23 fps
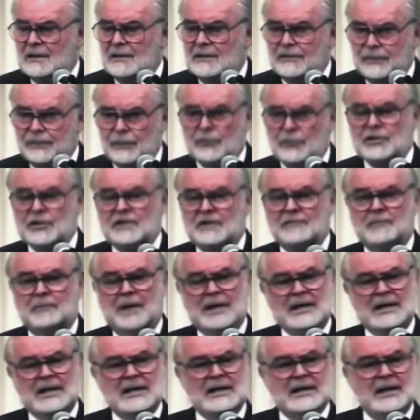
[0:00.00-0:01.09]
infusion of
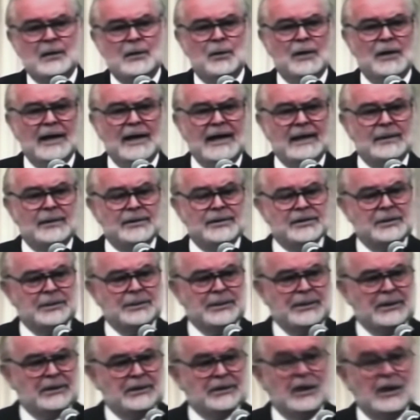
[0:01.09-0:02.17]
money. They were able to
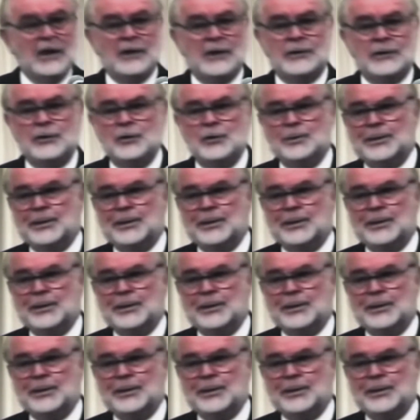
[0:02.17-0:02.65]
build new